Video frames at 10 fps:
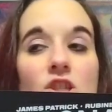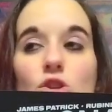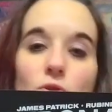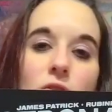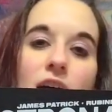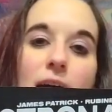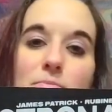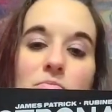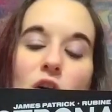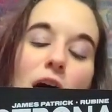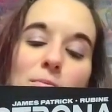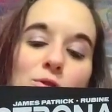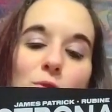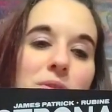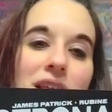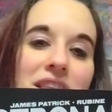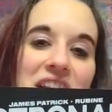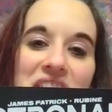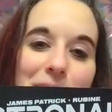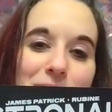I'm so upset that I
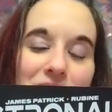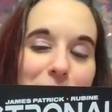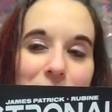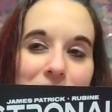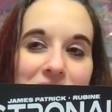slept on it because